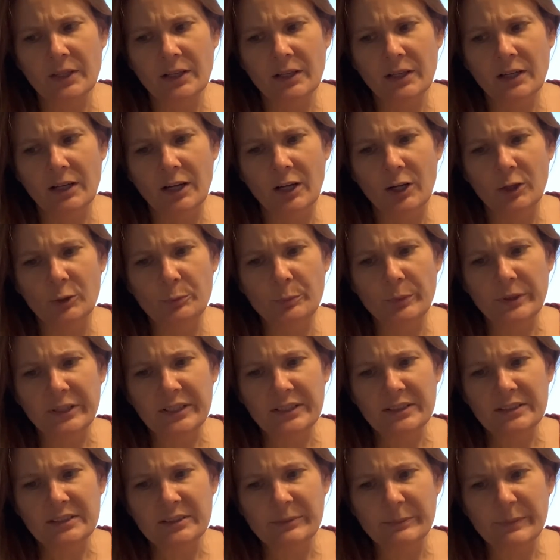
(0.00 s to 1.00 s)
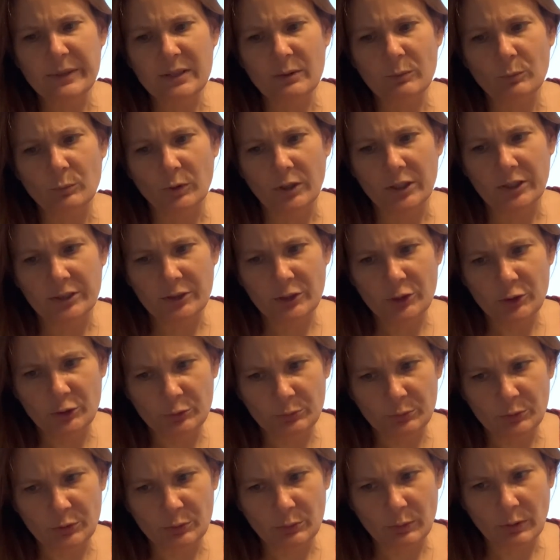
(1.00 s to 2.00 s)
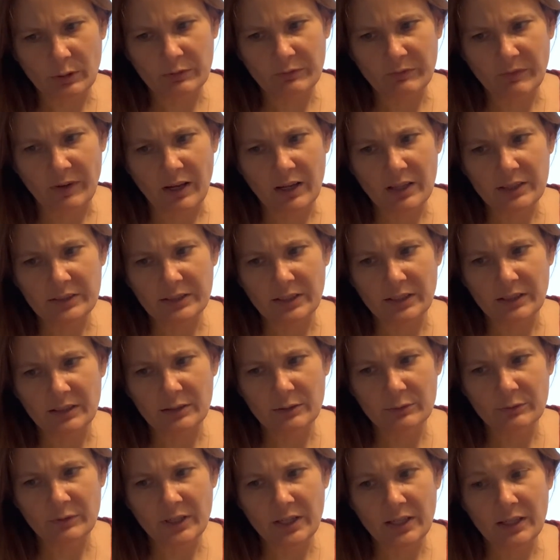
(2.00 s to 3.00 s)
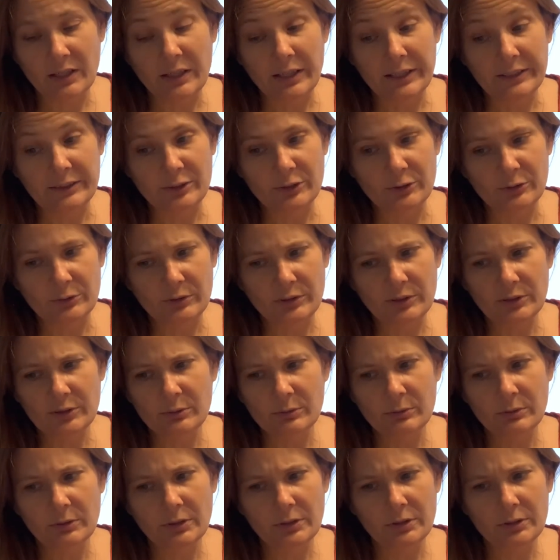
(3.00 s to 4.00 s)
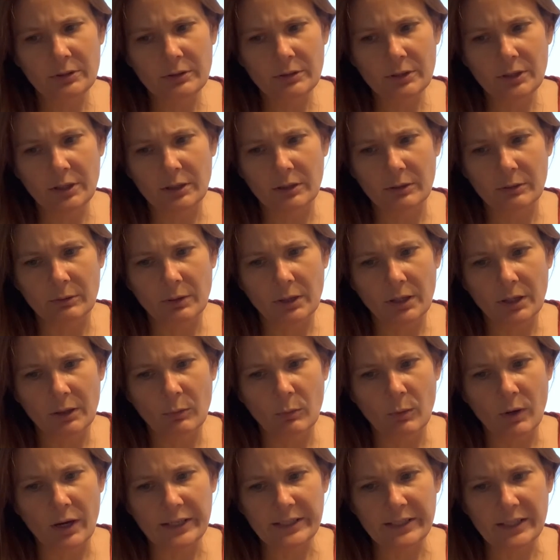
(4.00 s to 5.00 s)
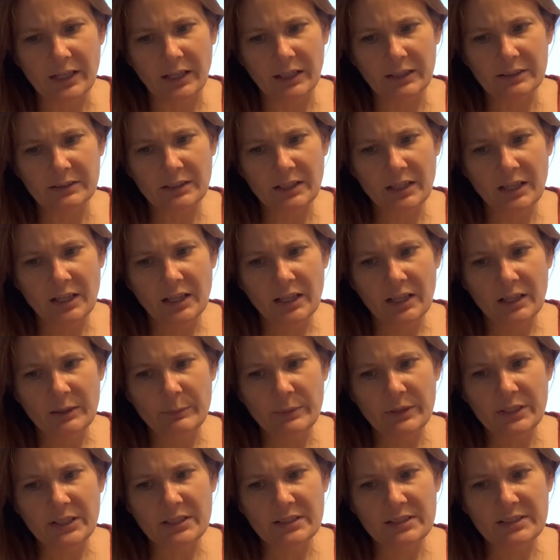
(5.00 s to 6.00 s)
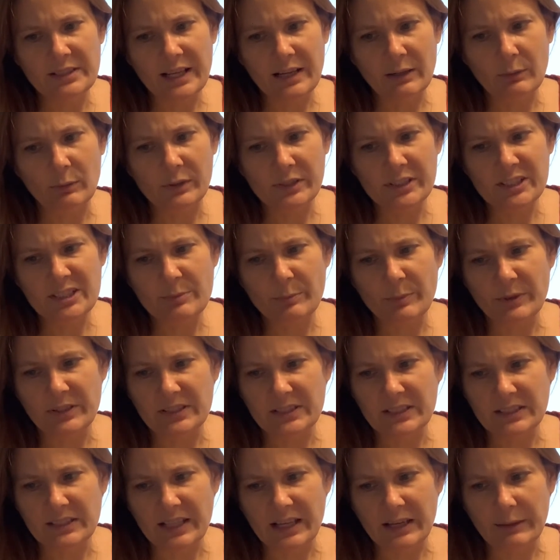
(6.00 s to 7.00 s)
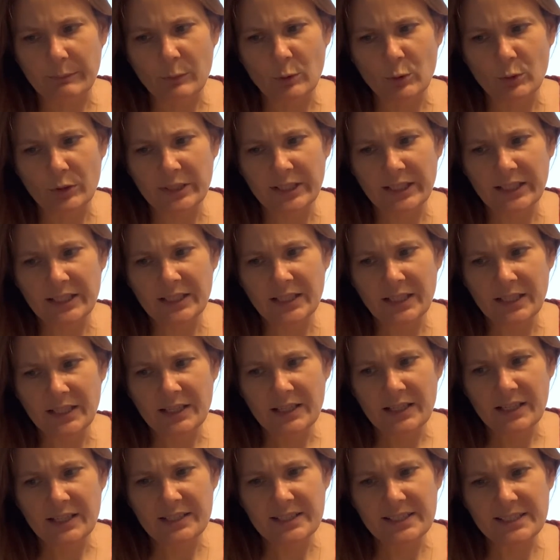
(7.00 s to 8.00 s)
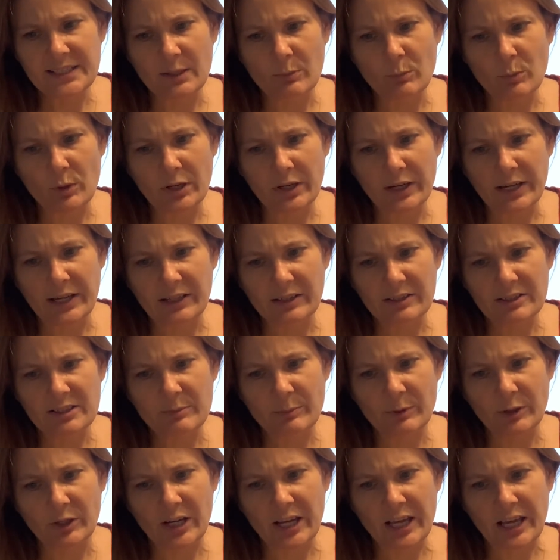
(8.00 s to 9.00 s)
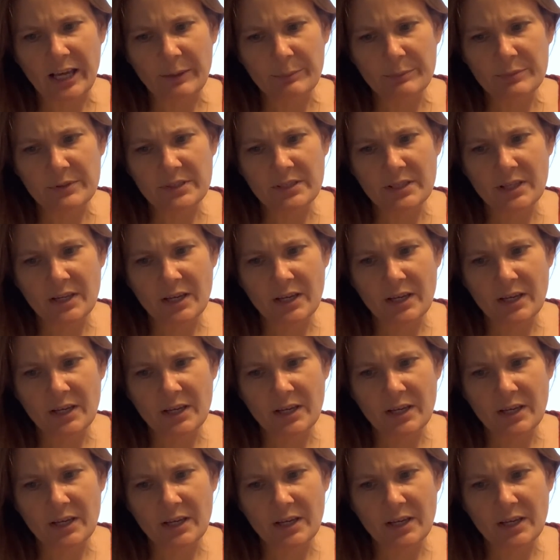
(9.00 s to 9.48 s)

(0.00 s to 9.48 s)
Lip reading: hoping to meet one whom you are fond of, and do you? No. Why not? Because that one is busy that morning, is somewhere else perhaps.